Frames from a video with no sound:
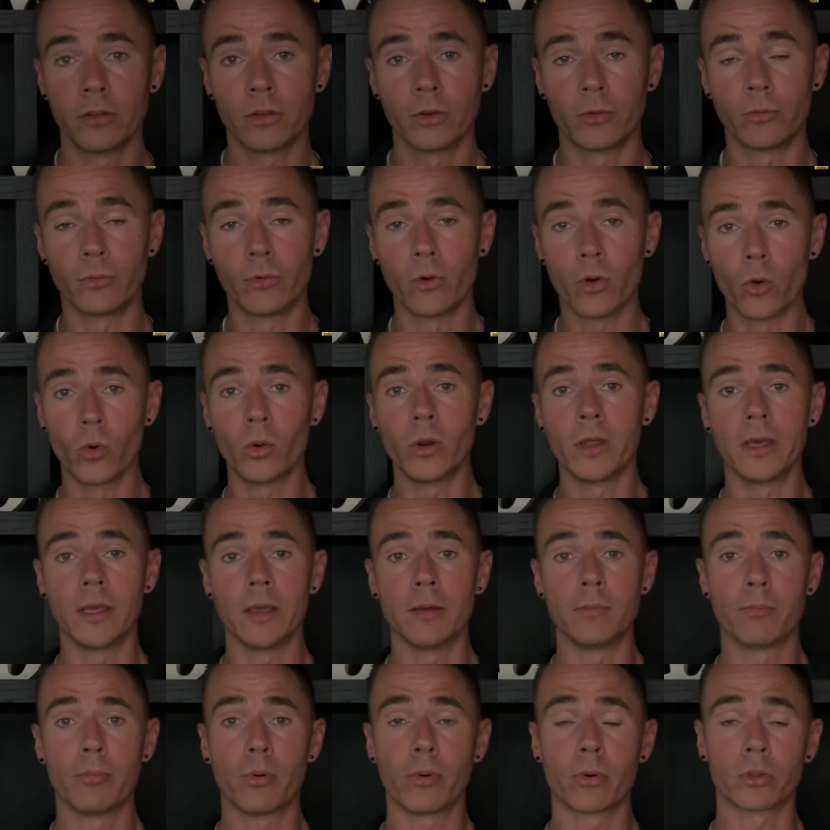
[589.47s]

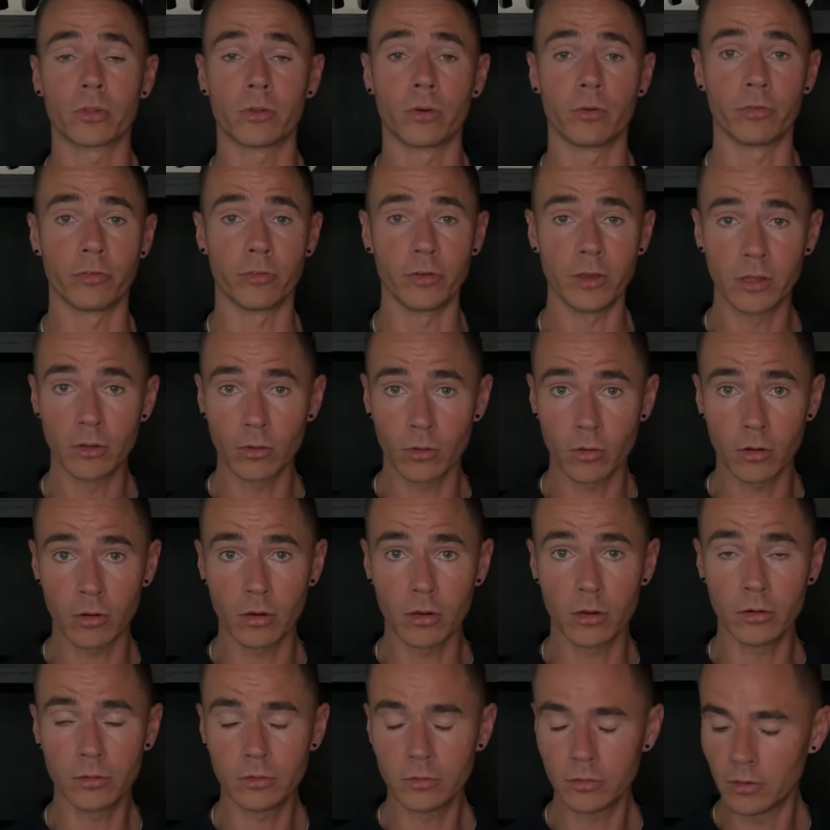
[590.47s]
Neroli Portofino
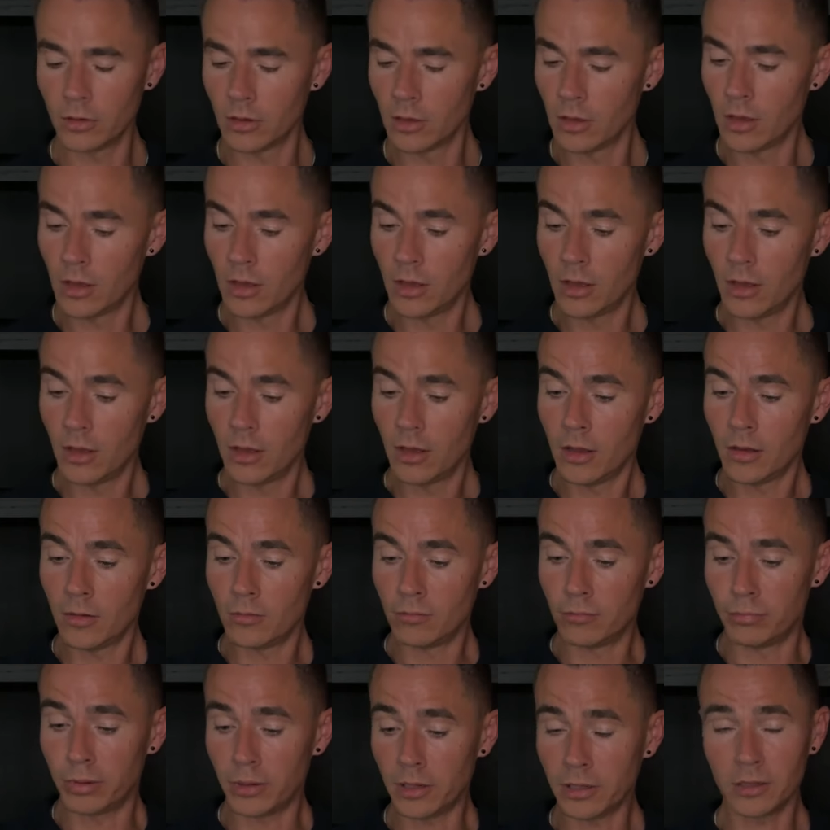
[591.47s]
clone.
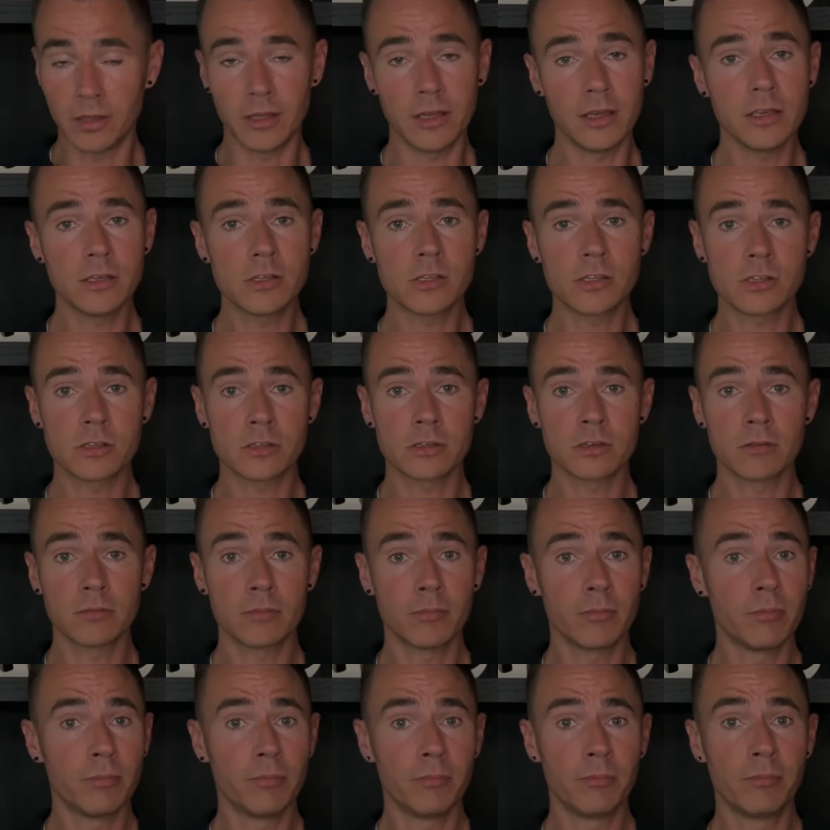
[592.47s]
But this
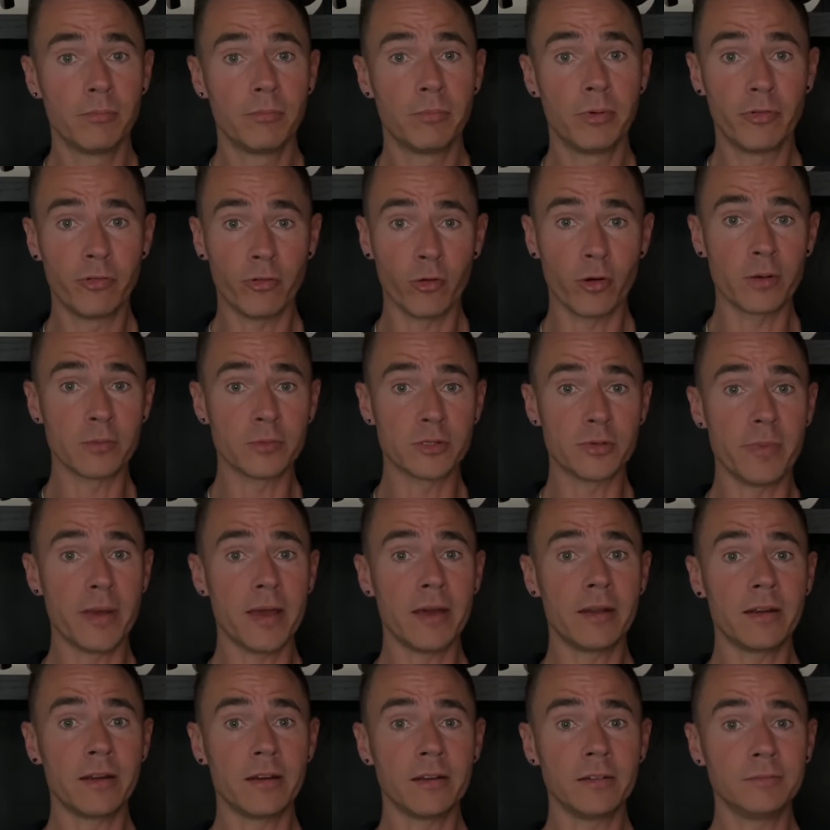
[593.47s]
performs
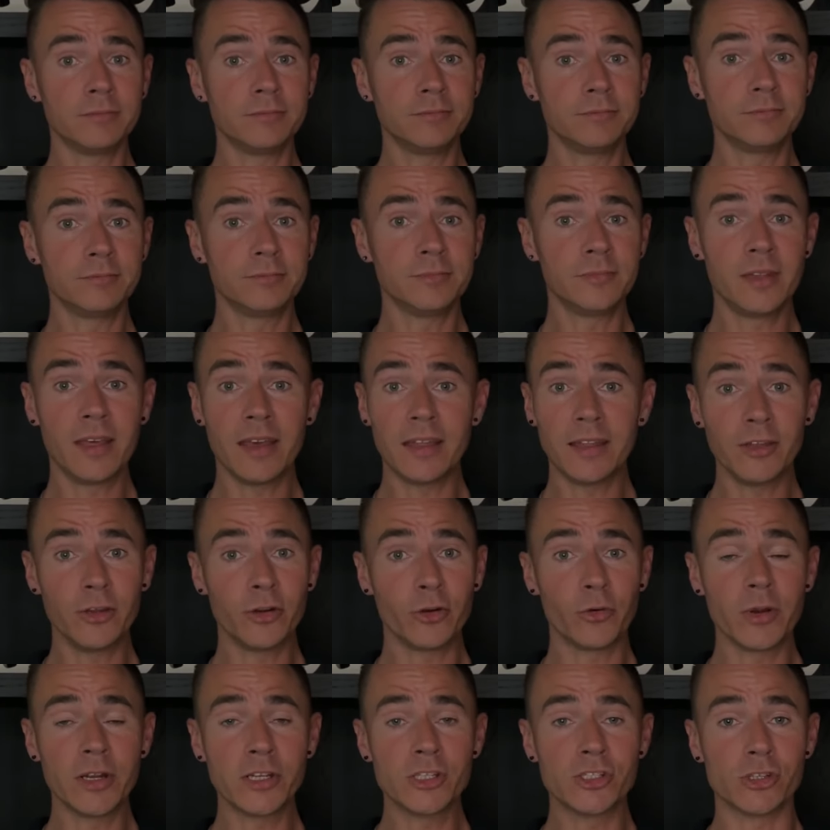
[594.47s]
better than the
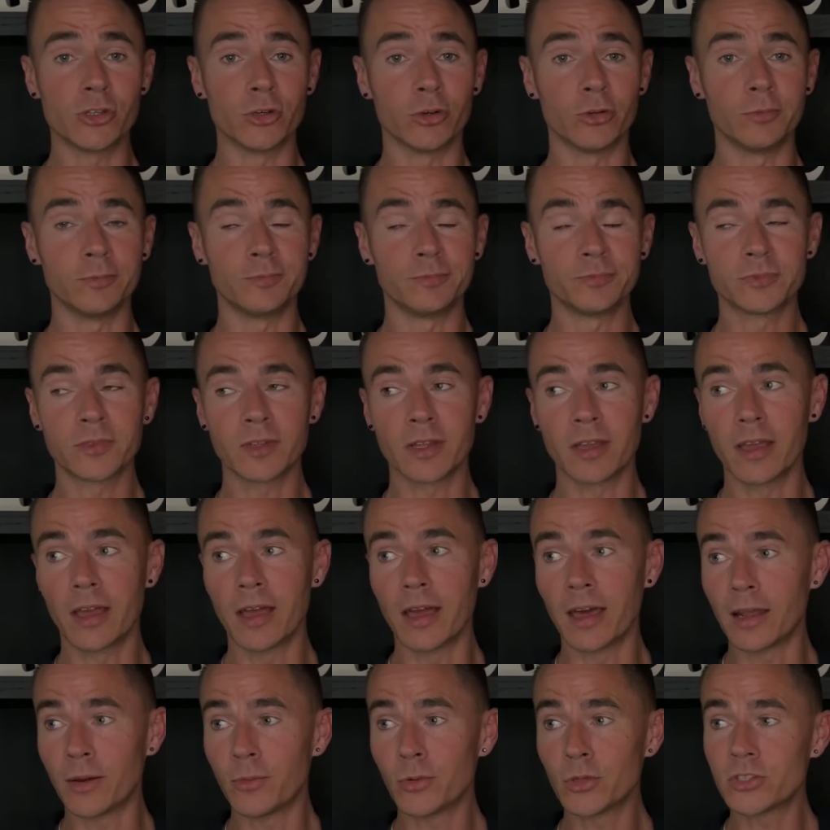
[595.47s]
original.
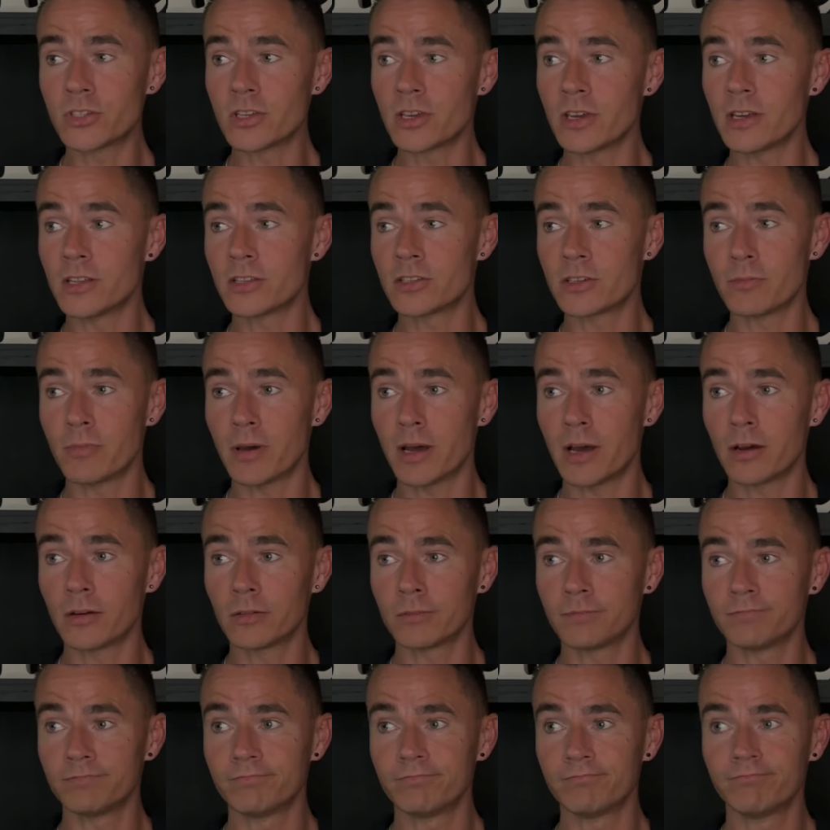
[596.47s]
And I would say it's
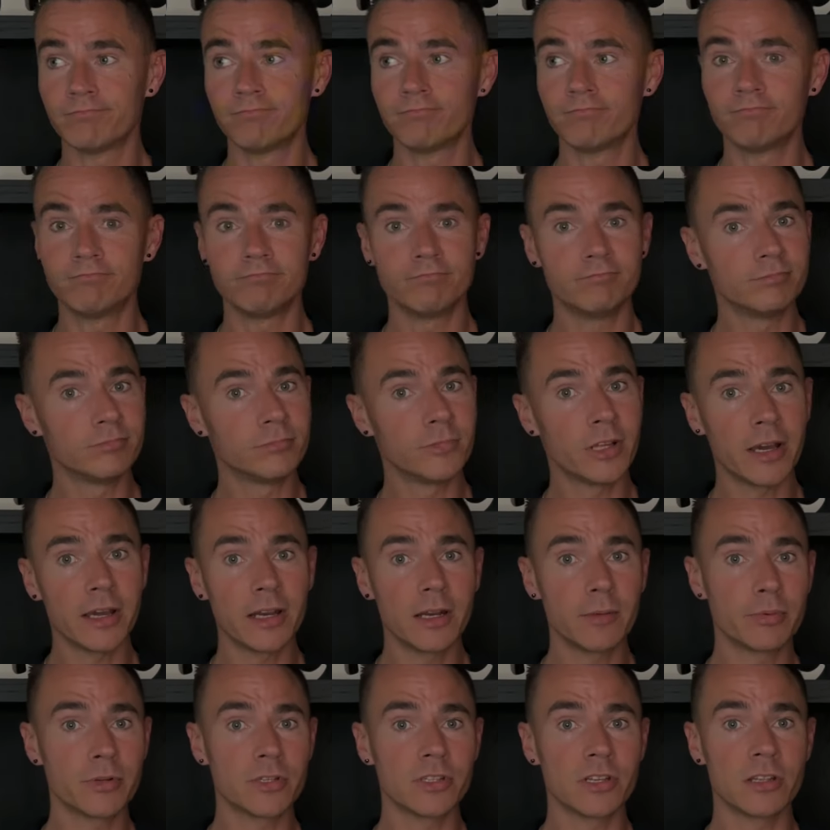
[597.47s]
about
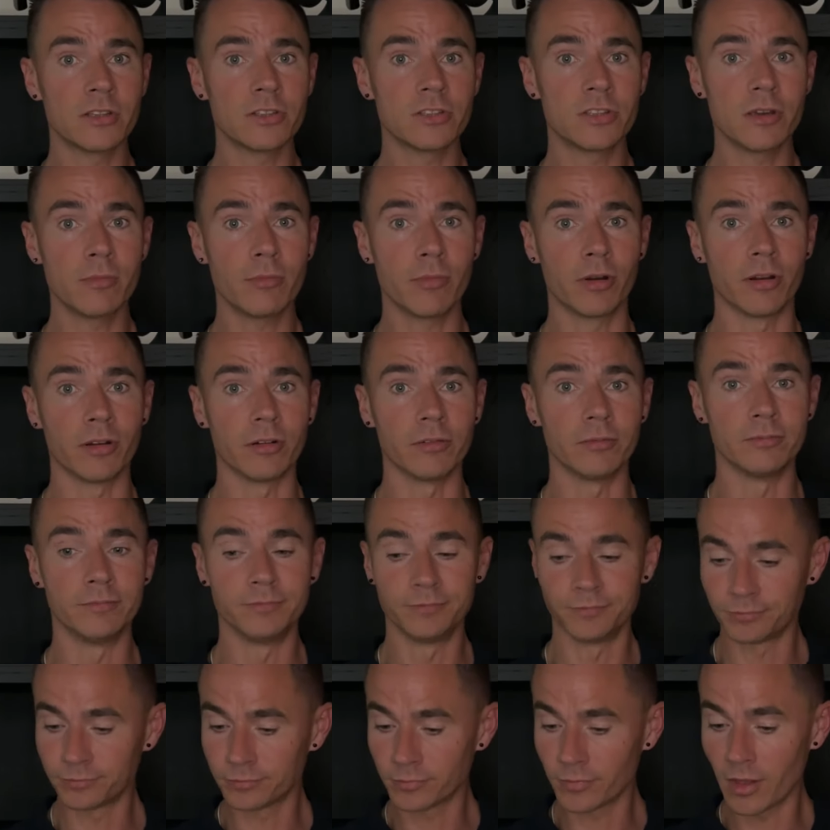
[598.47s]
90% similar.
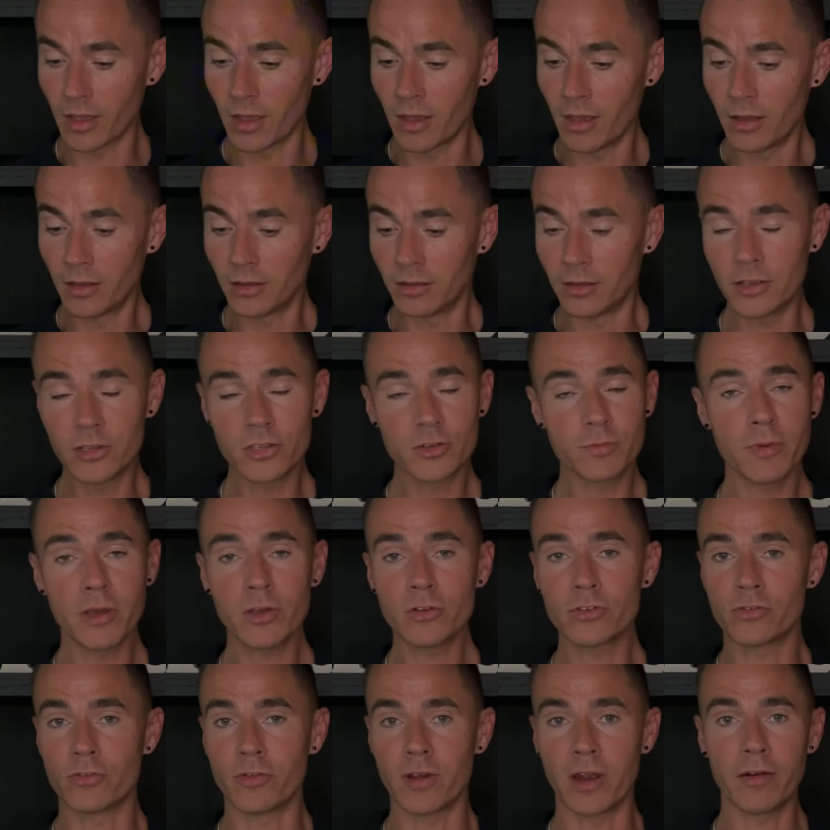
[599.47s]
This
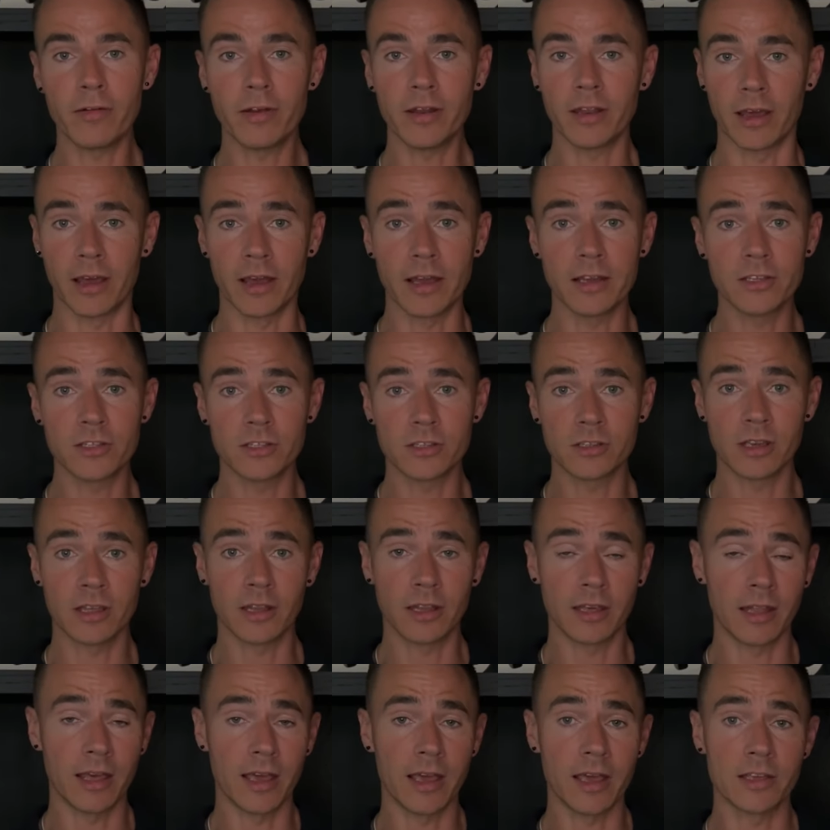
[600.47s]
smells very nice
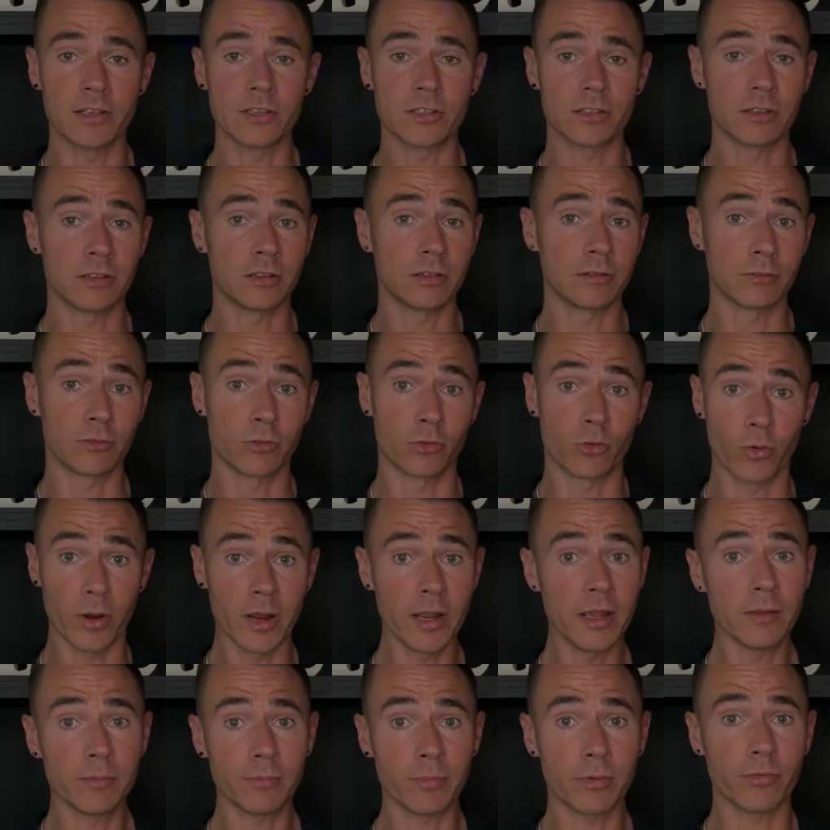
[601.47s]
and it has a
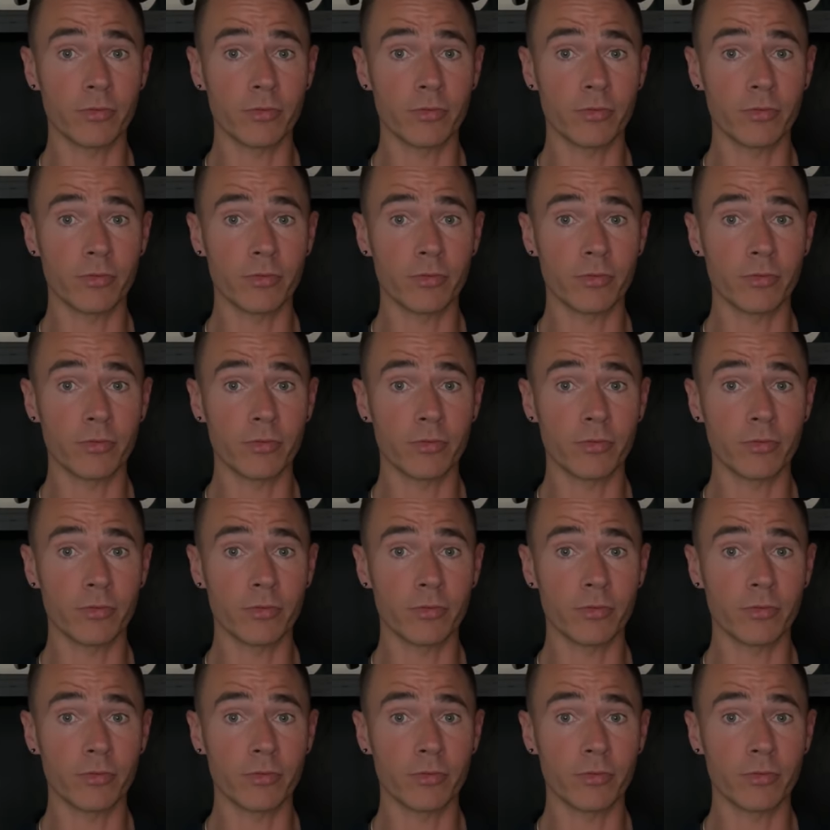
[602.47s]
great